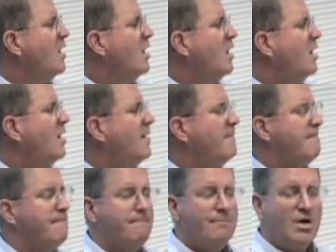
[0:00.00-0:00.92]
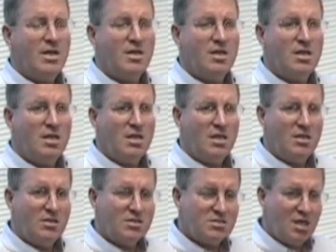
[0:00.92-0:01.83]
But
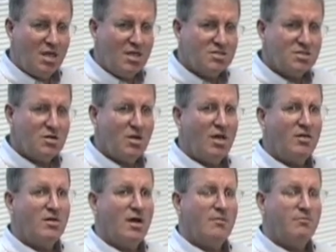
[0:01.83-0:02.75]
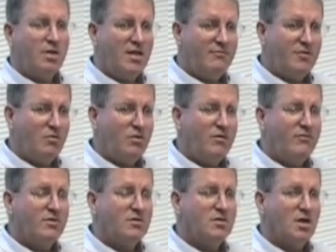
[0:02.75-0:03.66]
in this case, I believe that
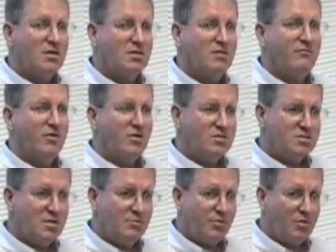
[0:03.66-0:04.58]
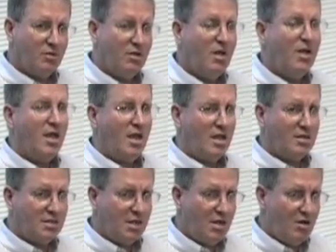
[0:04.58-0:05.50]
we've conducted a very simple
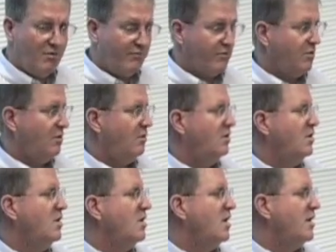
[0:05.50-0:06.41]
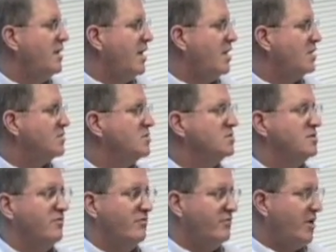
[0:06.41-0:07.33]
and careful analysis
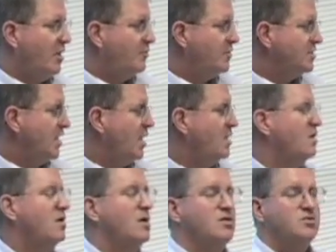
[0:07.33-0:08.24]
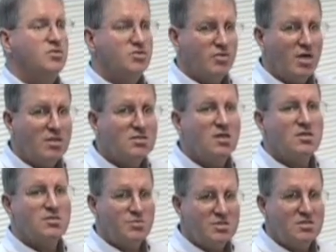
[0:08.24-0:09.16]
of available data to address
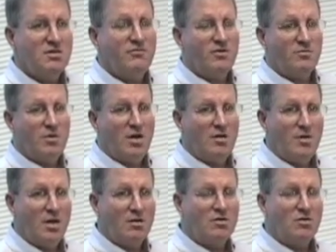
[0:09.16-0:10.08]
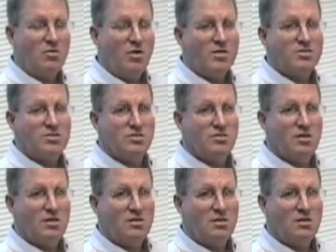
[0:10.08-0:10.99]
a specific biomedical question
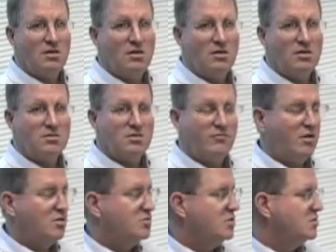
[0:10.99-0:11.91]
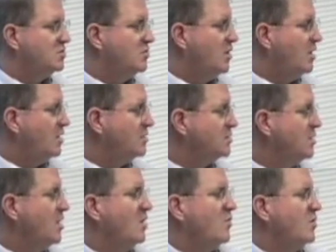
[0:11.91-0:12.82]
that is of interest to us,
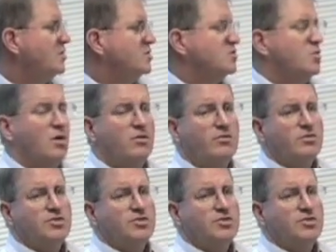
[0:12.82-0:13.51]
which is what are the